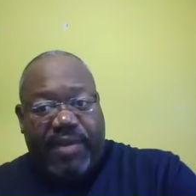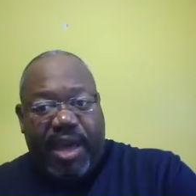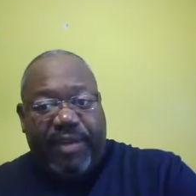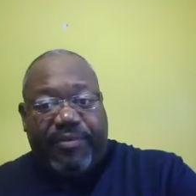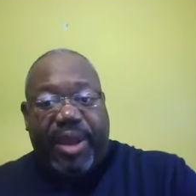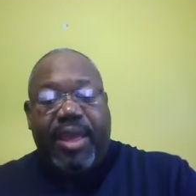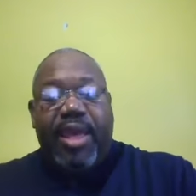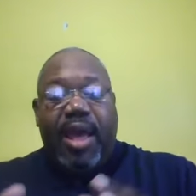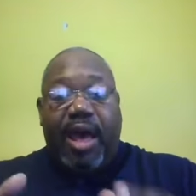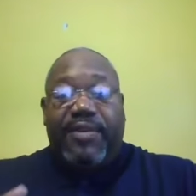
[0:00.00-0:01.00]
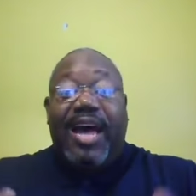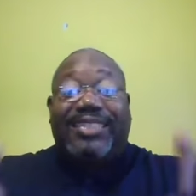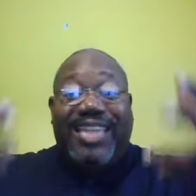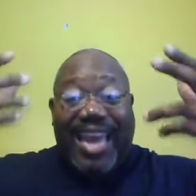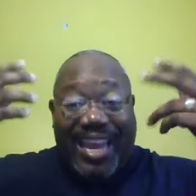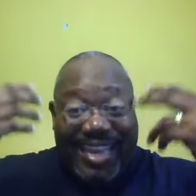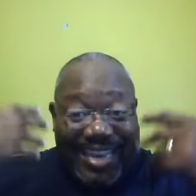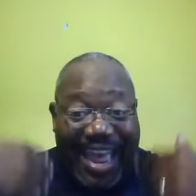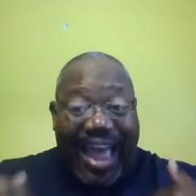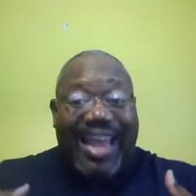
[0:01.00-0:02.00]
of covering of us
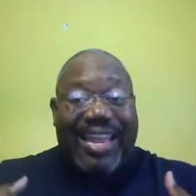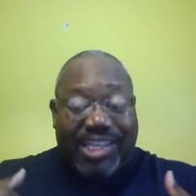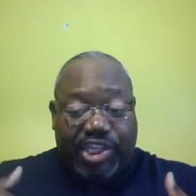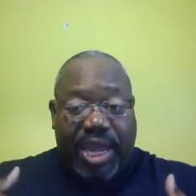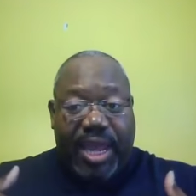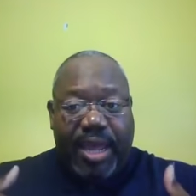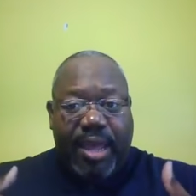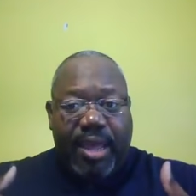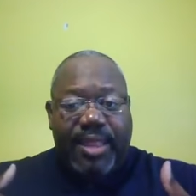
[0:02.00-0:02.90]
acknowledging